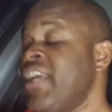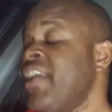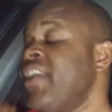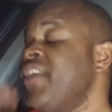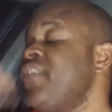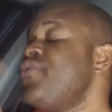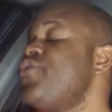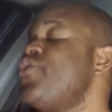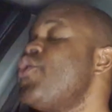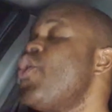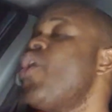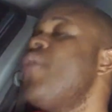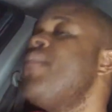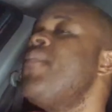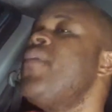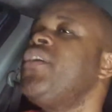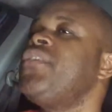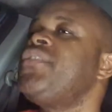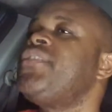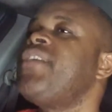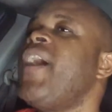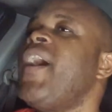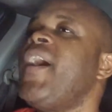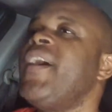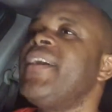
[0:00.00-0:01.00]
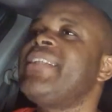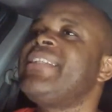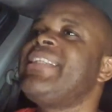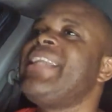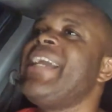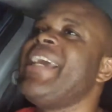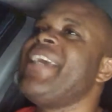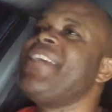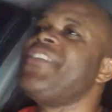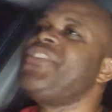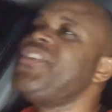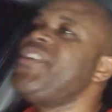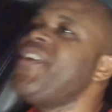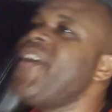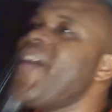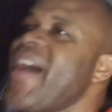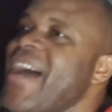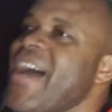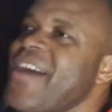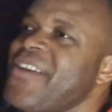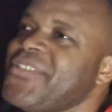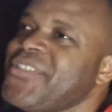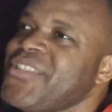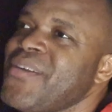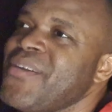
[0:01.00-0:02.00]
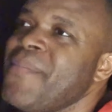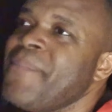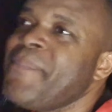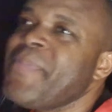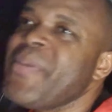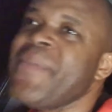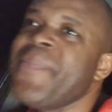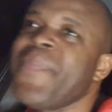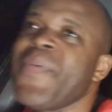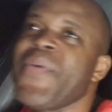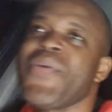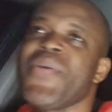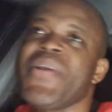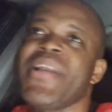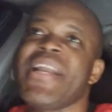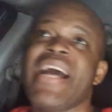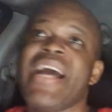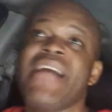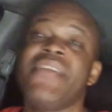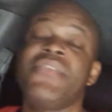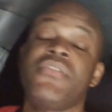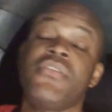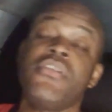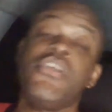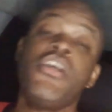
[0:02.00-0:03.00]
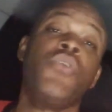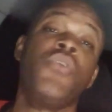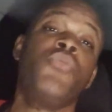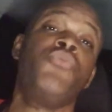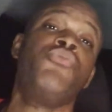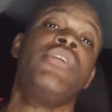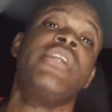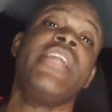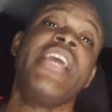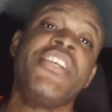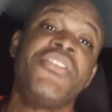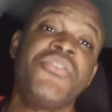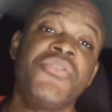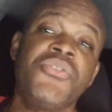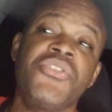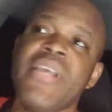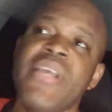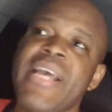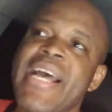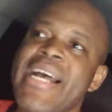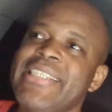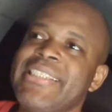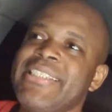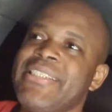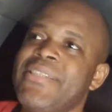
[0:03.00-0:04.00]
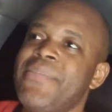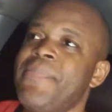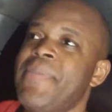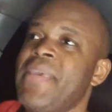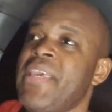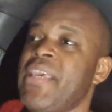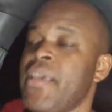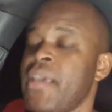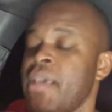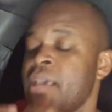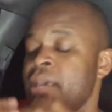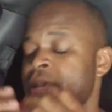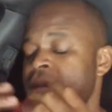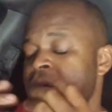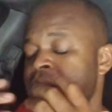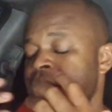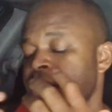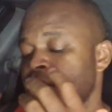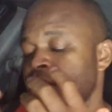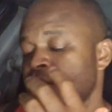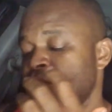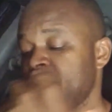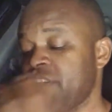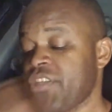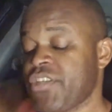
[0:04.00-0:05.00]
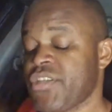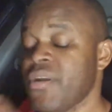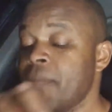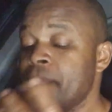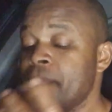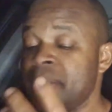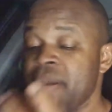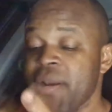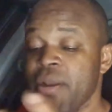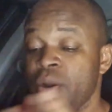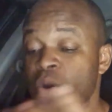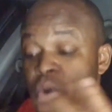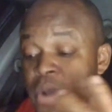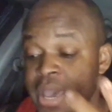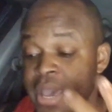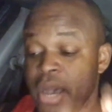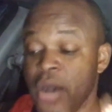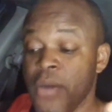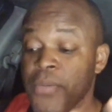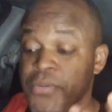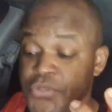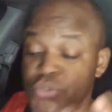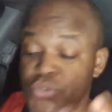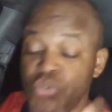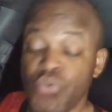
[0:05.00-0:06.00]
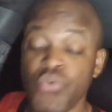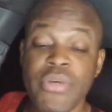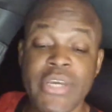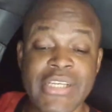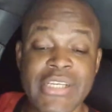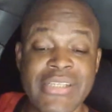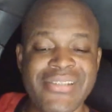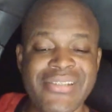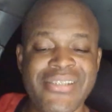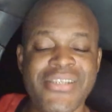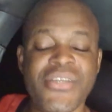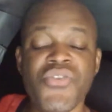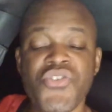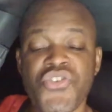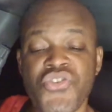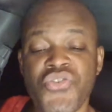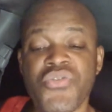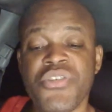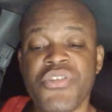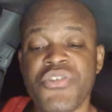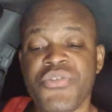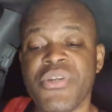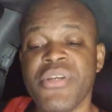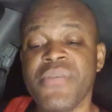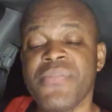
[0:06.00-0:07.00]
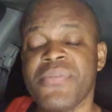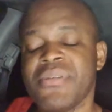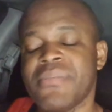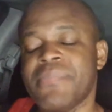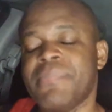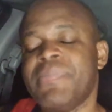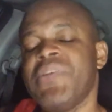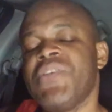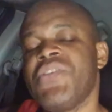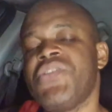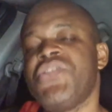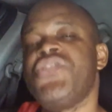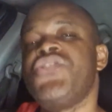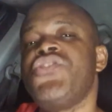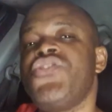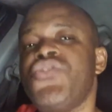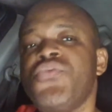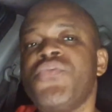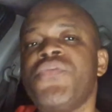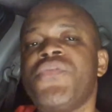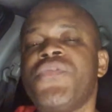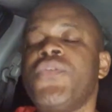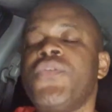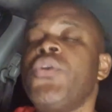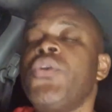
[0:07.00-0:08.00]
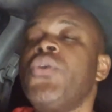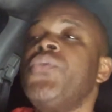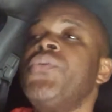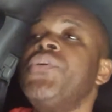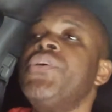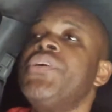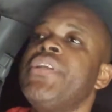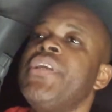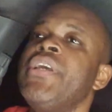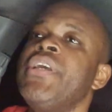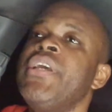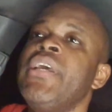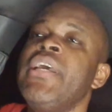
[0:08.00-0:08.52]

No more dark days. You know how some people you got, you know, relationship has to be with somebody who helps you and seals your dreams and pushes you forward.